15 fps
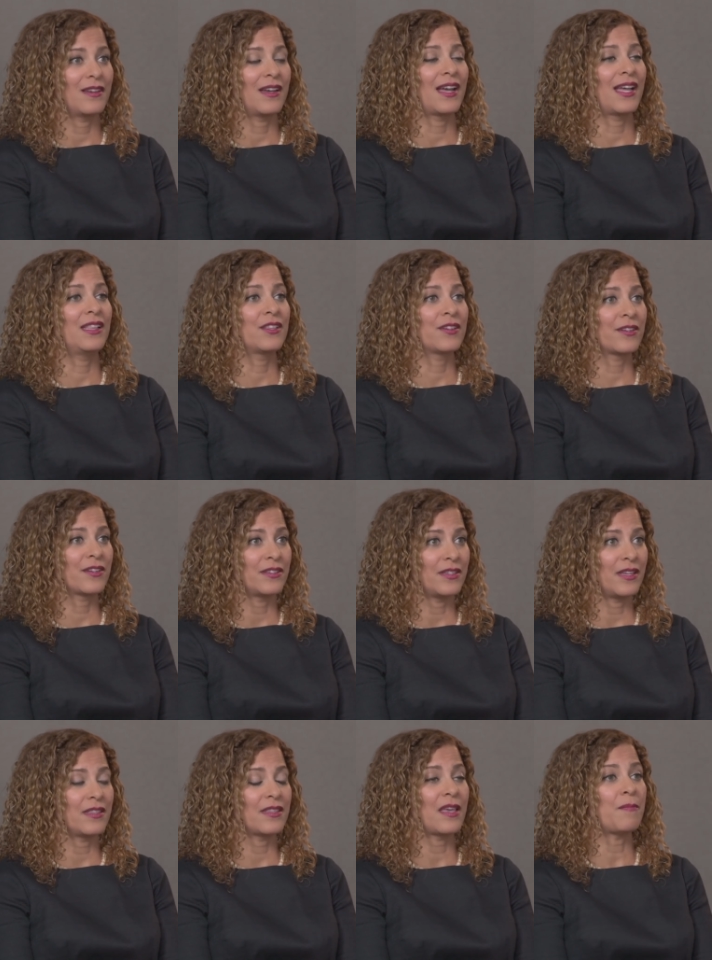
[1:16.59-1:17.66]
I
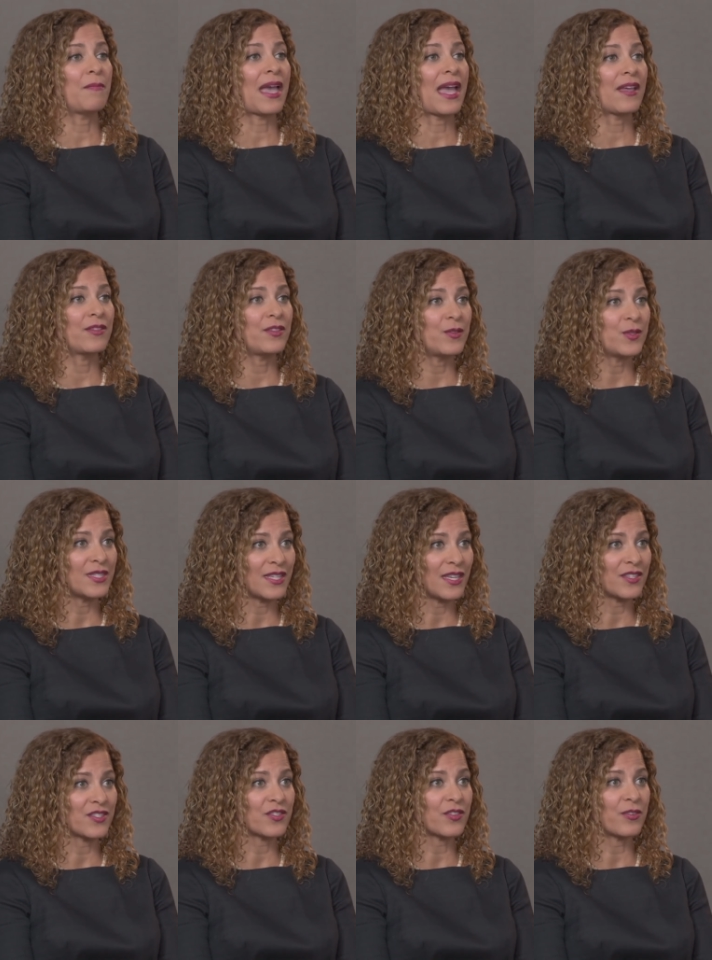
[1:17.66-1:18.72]
learned that Matthew
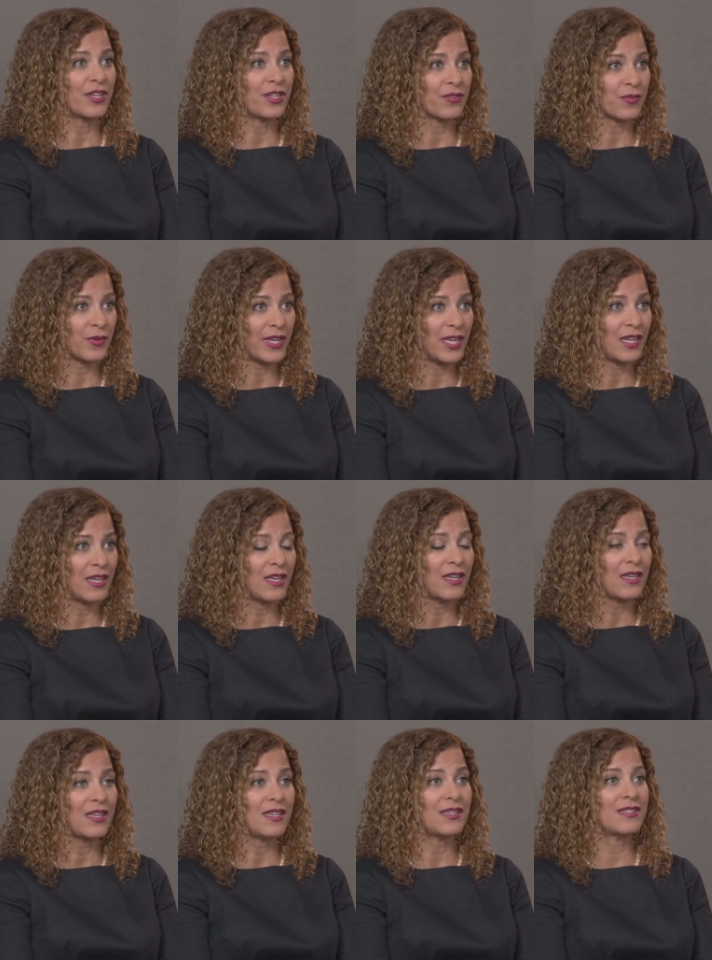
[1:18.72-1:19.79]
6:33
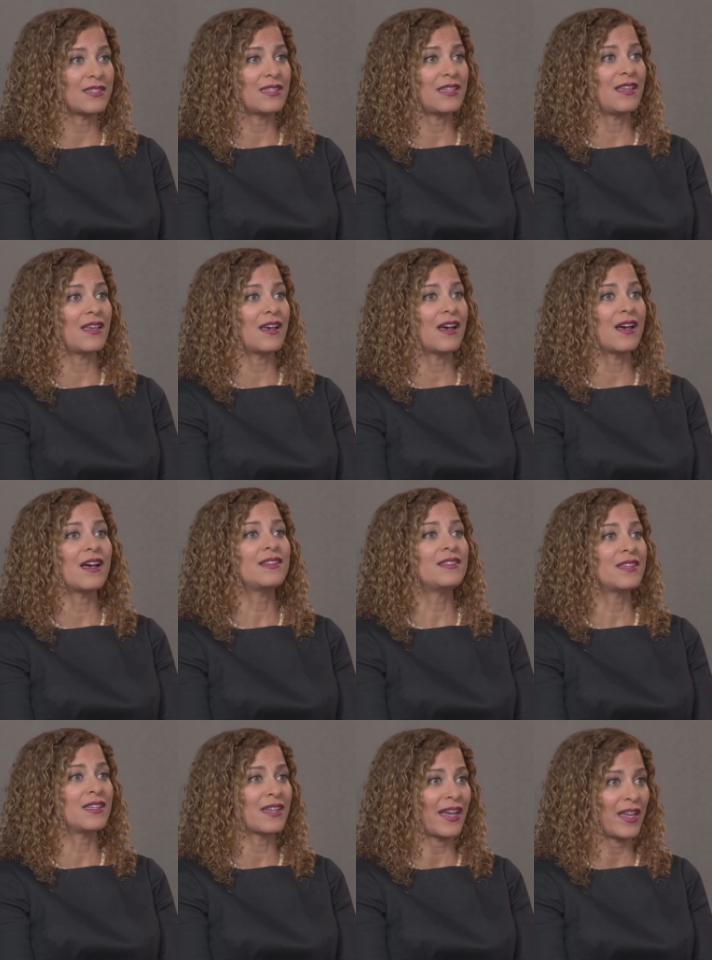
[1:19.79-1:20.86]
is
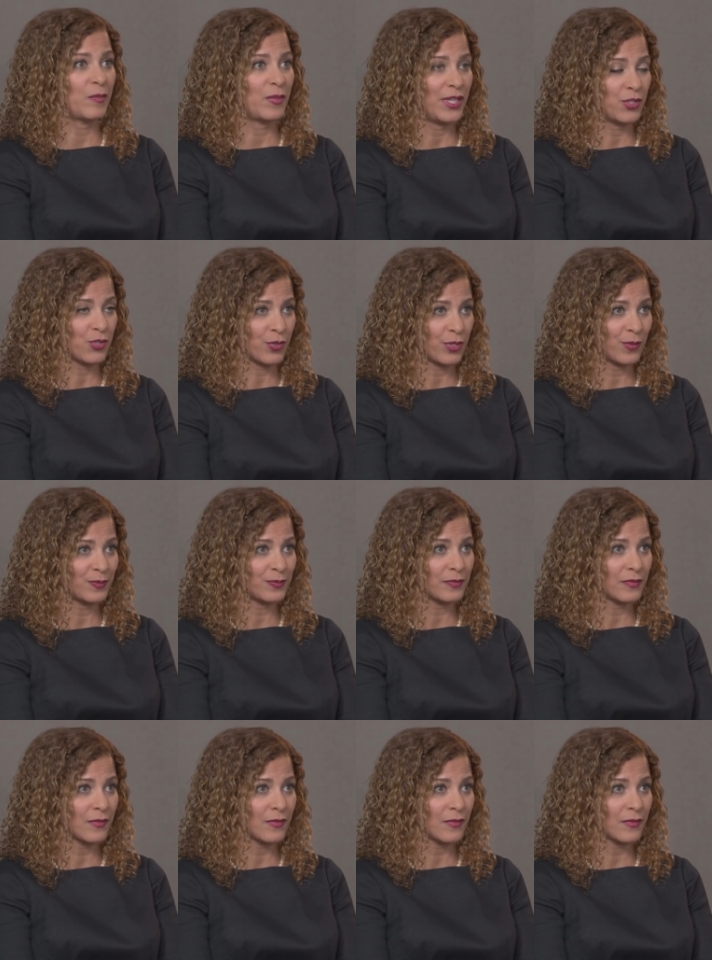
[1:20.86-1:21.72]
undeniably true.